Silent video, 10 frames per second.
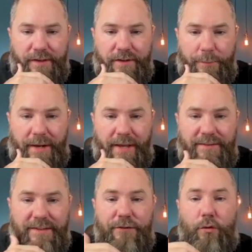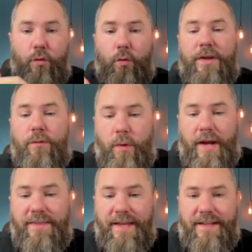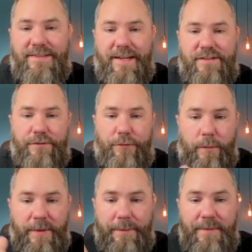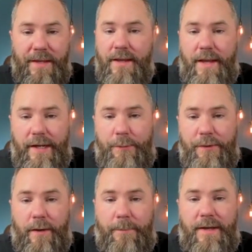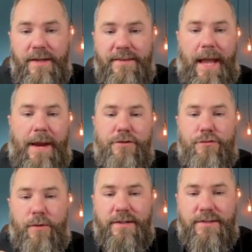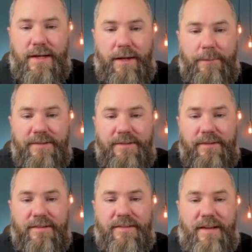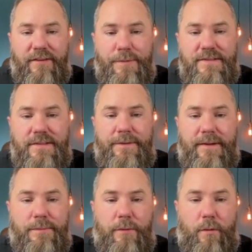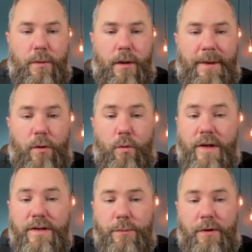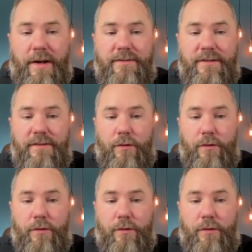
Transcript: So I'm going to ask it to rewrite that section for me. And here we go. The average rent, discuss specifics about rental prices.